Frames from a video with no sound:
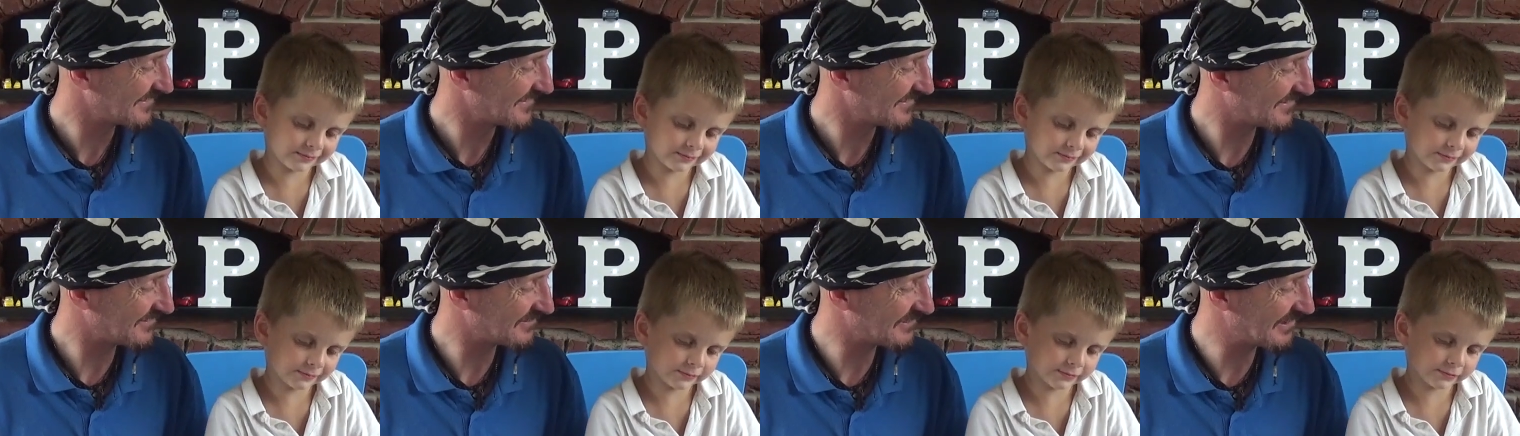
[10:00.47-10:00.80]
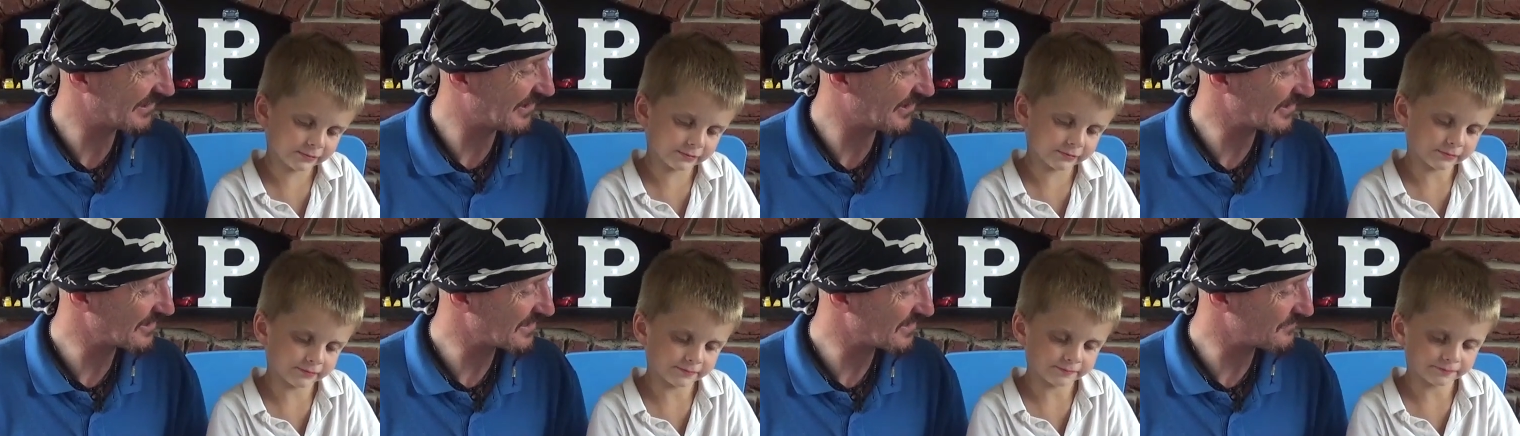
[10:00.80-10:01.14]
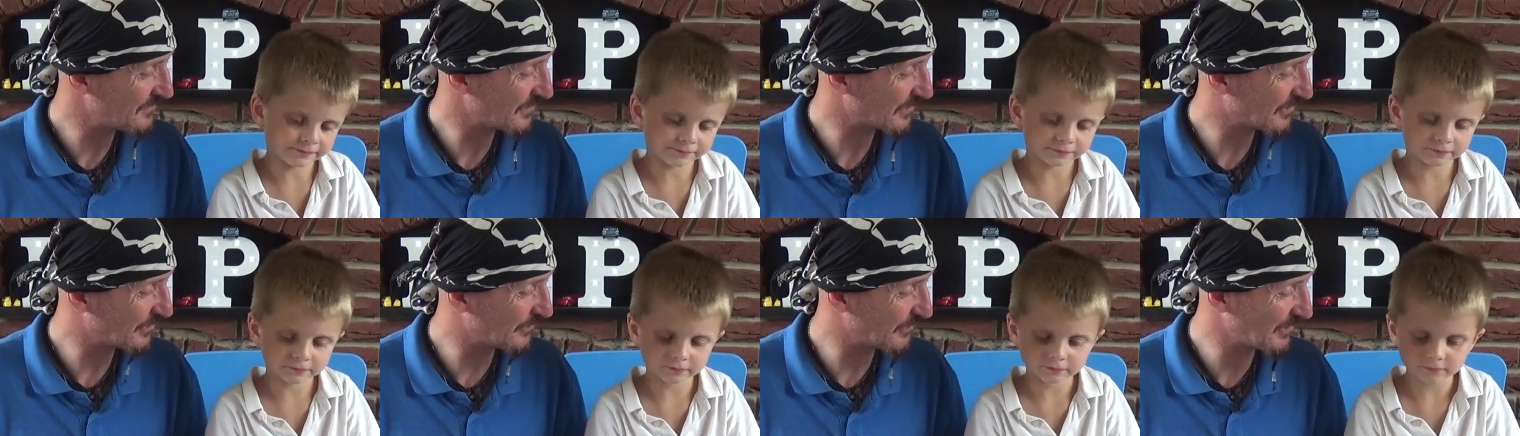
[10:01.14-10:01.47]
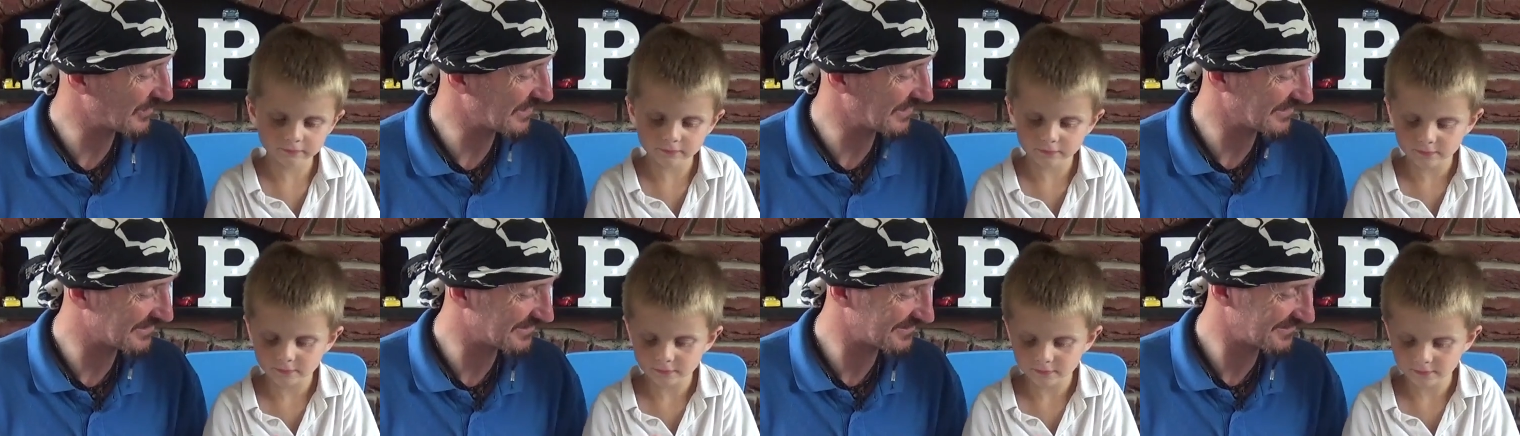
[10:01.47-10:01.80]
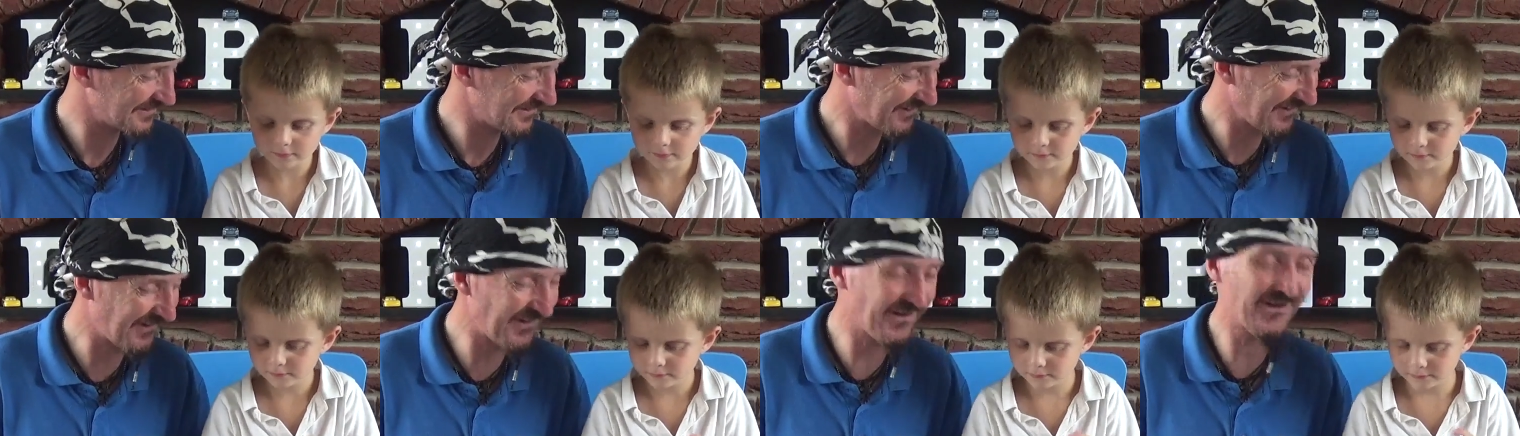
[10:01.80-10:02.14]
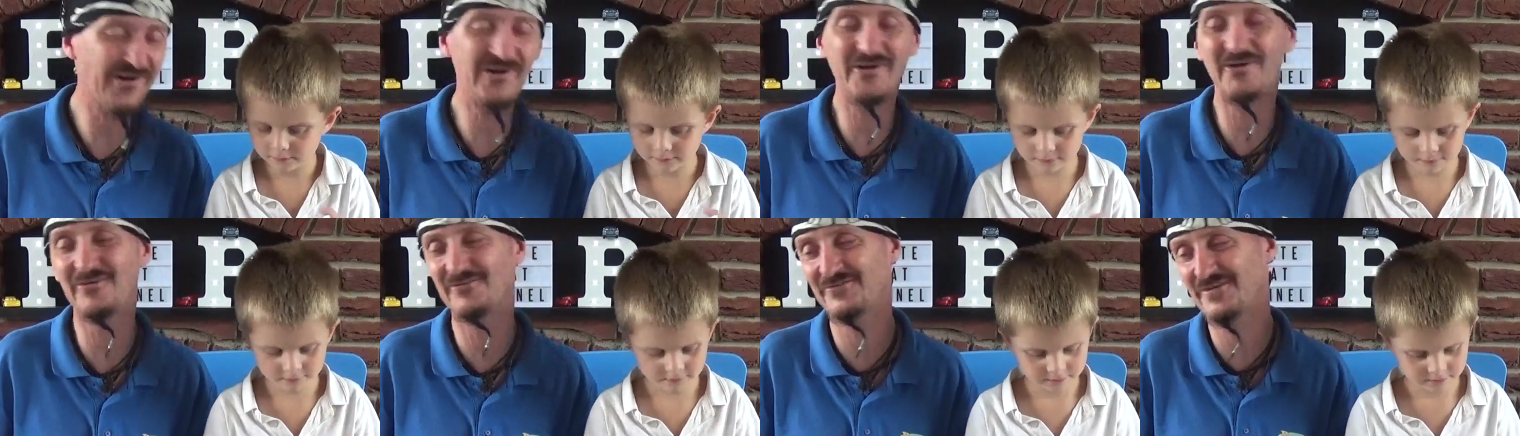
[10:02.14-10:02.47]
Speaker 1: Off Lightning McQueen.
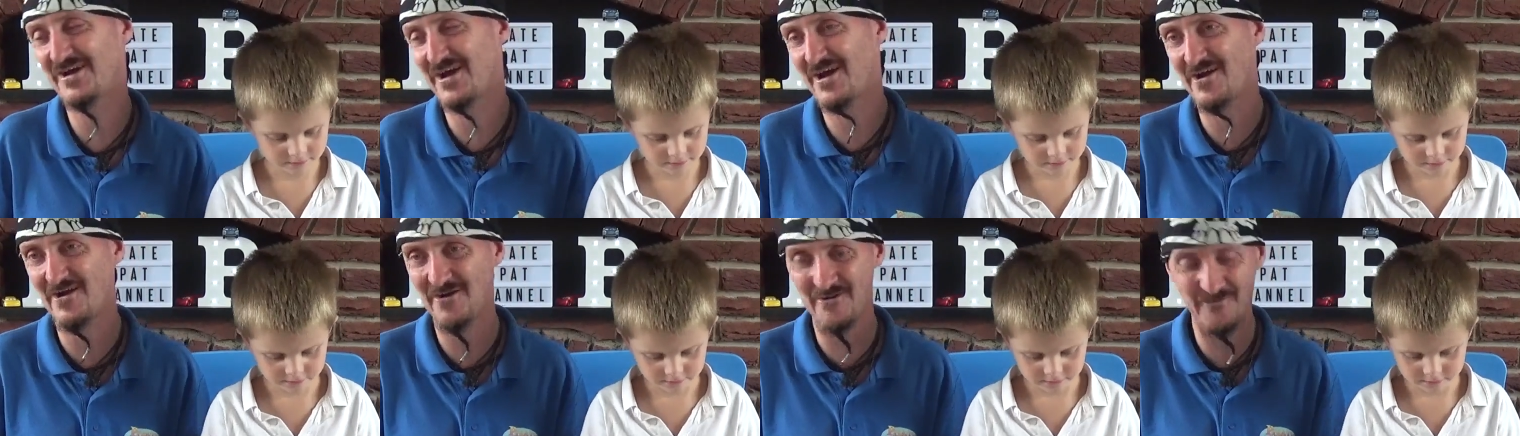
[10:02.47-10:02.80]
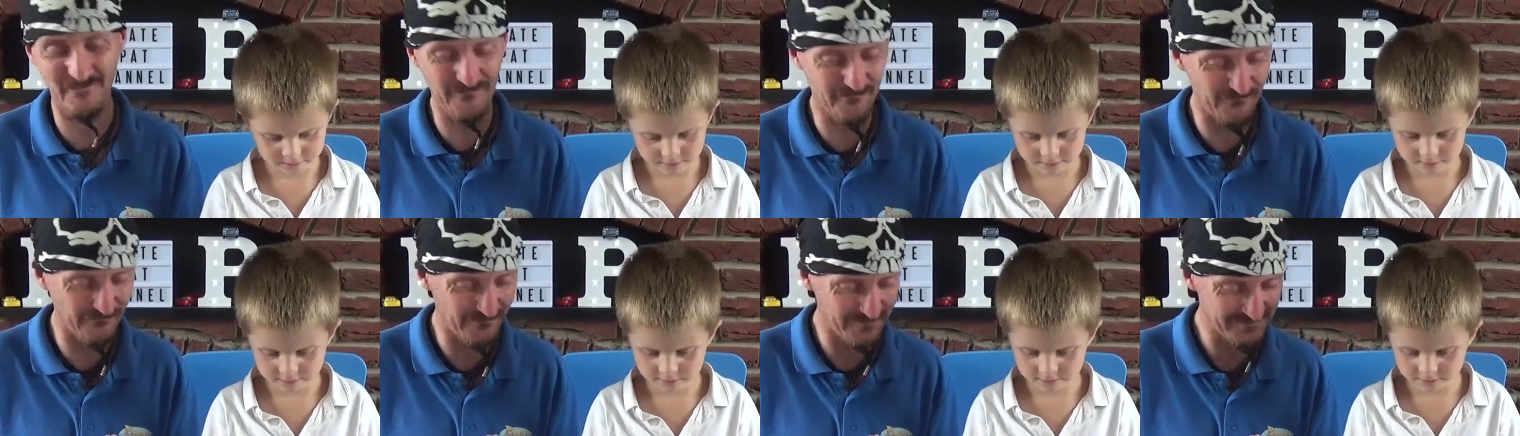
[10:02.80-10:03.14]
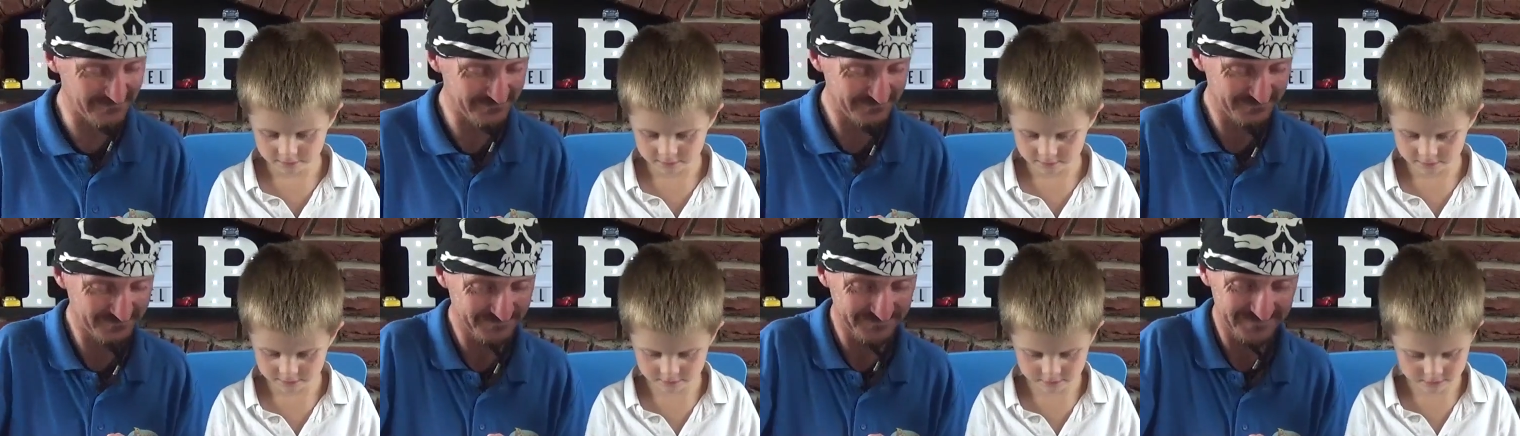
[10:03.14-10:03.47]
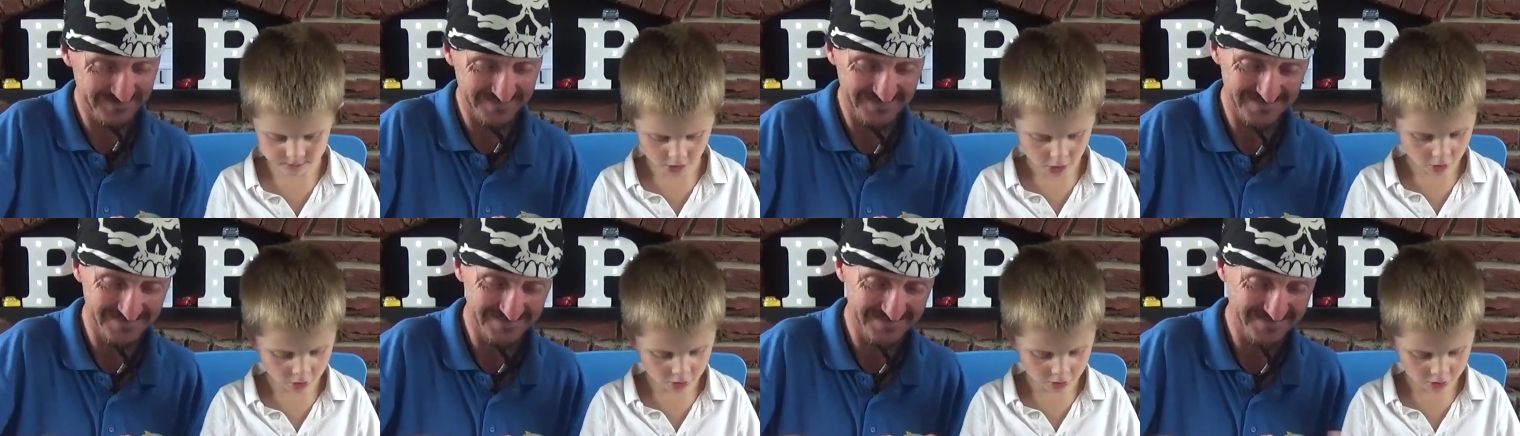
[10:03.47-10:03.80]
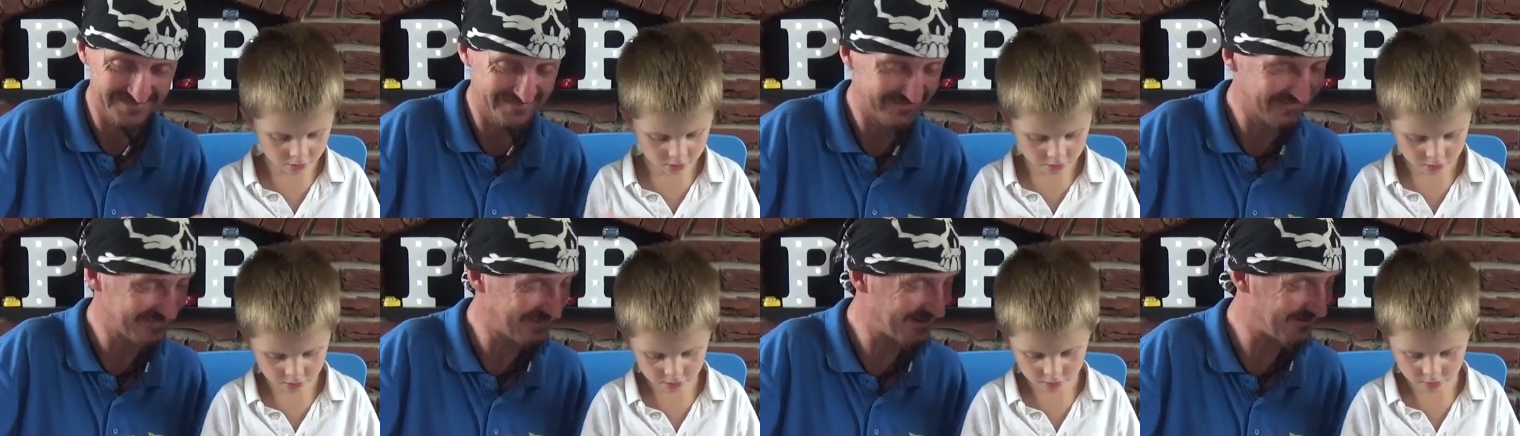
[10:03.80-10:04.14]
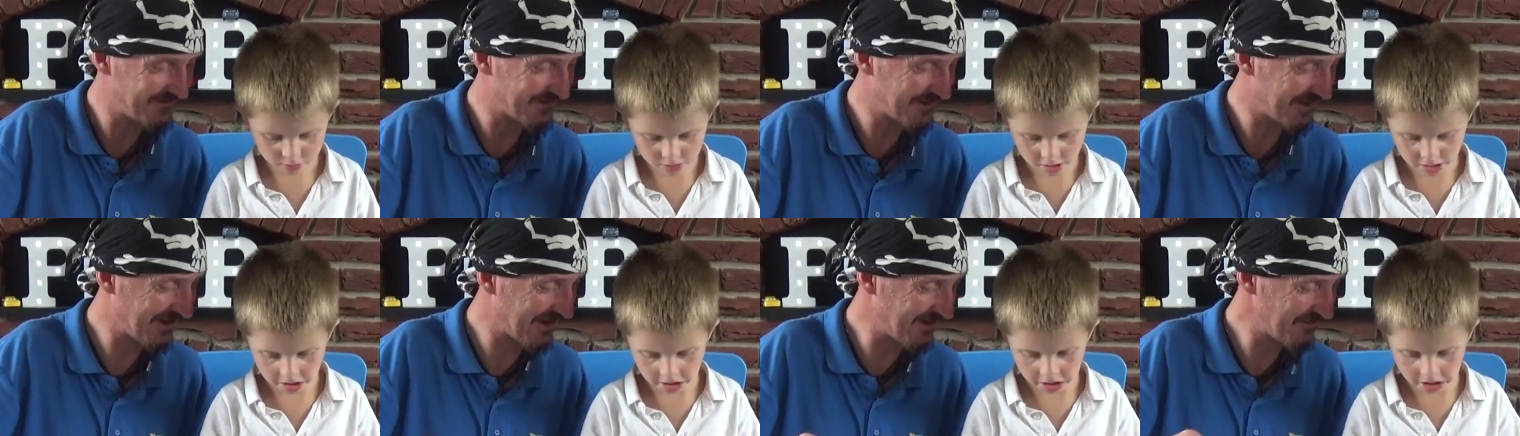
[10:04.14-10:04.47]
Oh, no! There
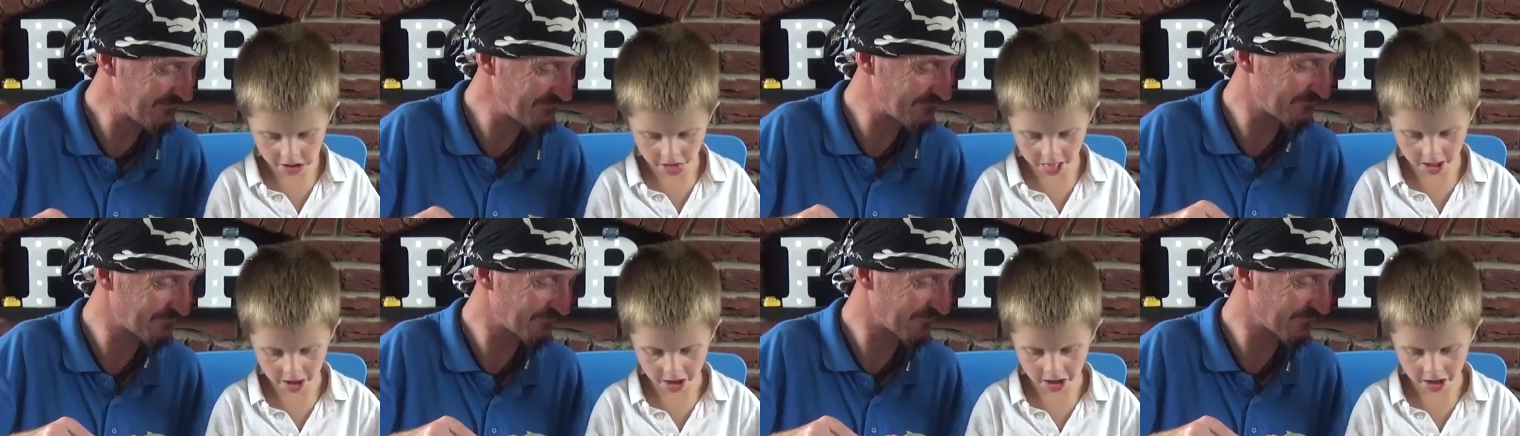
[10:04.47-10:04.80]
we go.